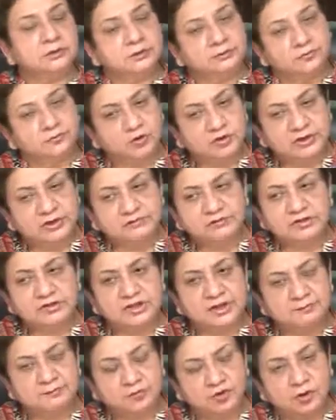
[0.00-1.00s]
Whatever
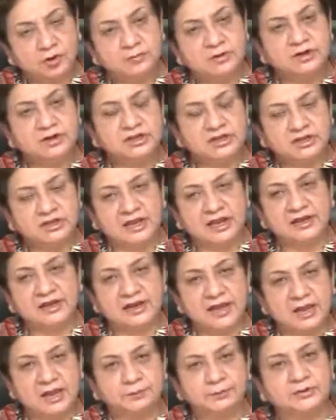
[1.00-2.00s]
the abnormality can
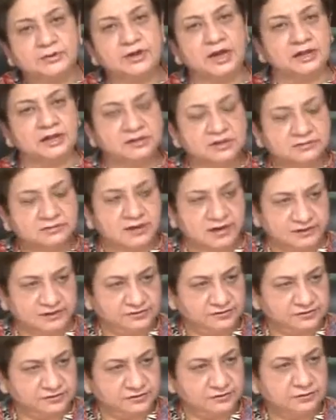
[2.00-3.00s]
happen
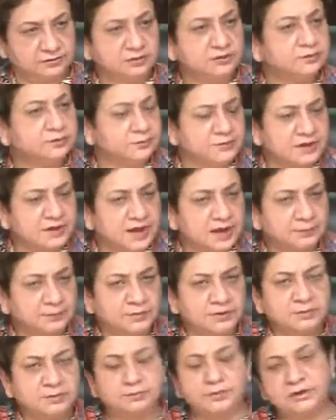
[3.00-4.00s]
otherwise, it may
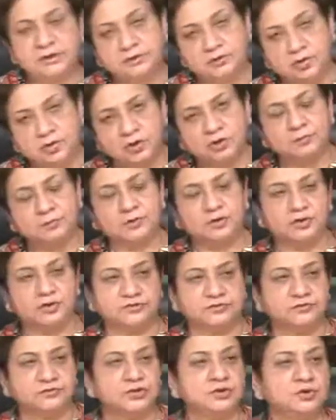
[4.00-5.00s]
happen, but not
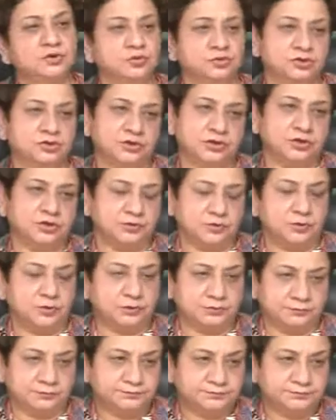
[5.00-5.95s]
because of the donor at all.